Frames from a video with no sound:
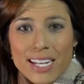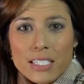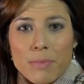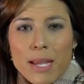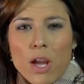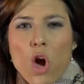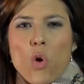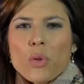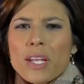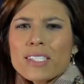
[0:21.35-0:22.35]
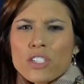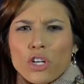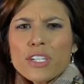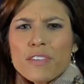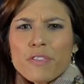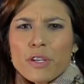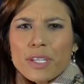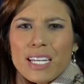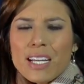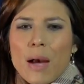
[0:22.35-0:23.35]
cake to make. When they started to feel
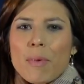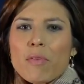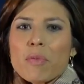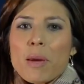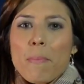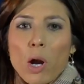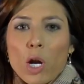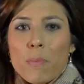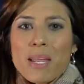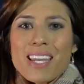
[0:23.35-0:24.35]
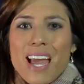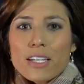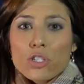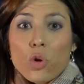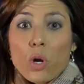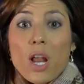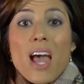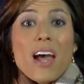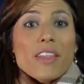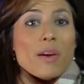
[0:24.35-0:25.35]
heat coming from the apartment next door,
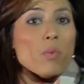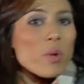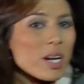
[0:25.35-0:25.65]
they